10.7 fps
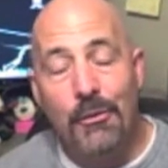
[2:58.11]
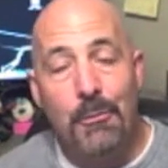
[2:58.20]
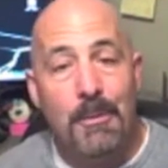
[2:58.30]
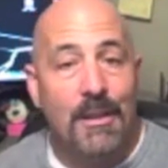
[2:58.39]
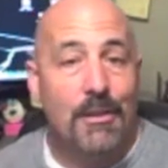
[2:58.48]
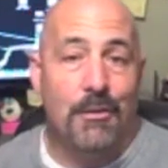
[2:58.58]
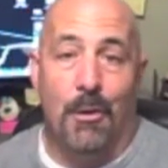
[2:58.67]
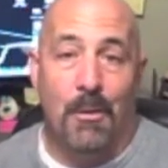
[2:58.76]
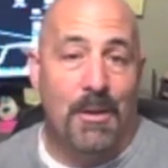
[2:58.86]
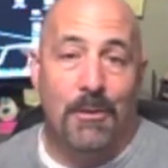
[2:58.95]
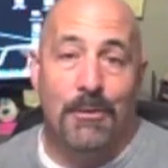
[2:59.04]
to because no
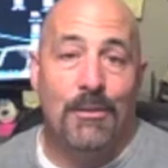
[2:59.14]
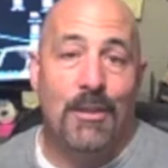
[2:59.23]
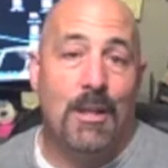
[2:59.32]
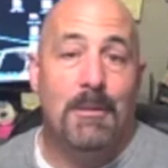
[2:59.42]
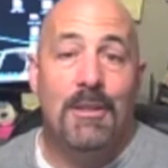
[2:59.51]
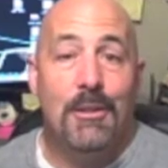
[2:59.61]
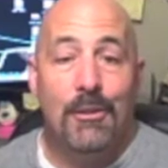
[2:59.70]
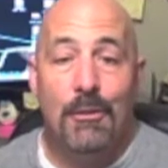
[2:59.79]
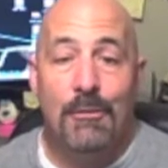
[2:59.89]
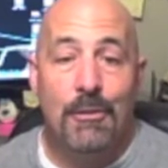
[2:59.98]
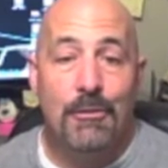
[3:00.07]
one else is going to be looking
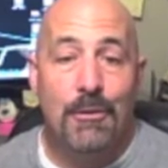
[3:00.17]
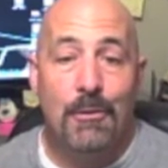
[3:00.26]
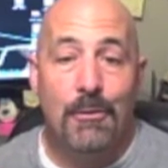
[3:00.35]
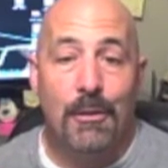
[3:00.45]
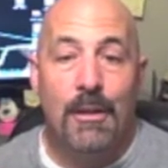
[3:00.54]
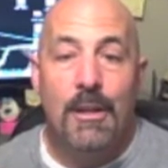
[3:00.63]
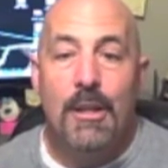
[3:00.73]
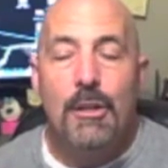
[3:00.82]
over your shoulder.